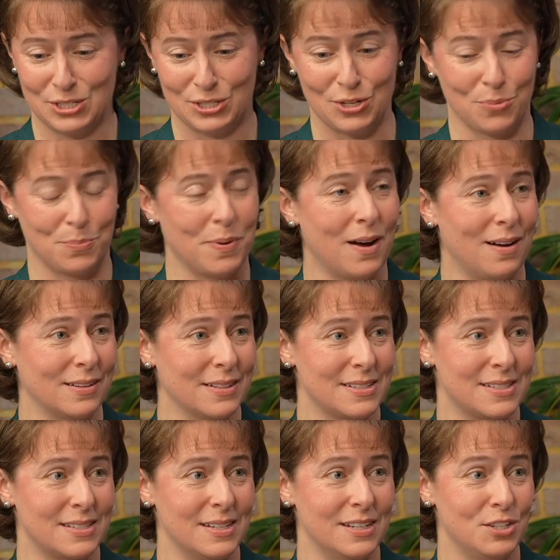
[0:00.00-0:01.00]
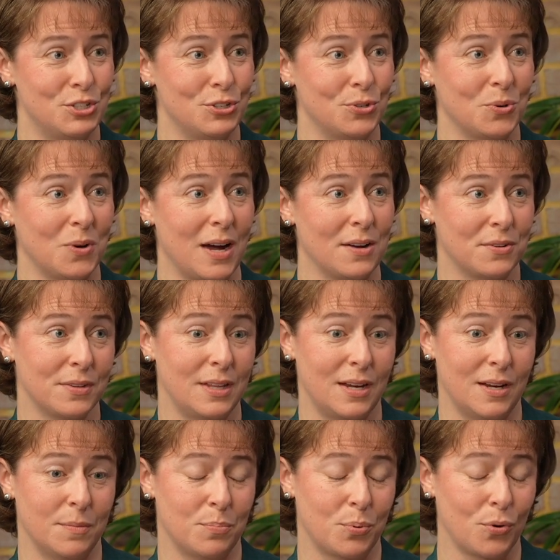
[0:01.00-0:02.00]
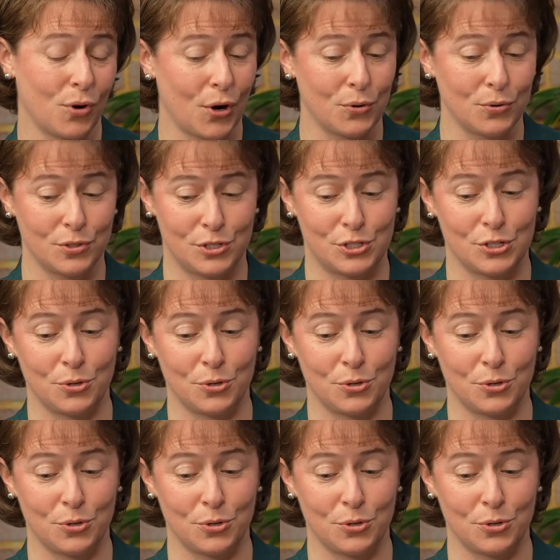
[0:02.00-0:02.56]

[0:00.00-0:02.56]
their policies. How do they approach?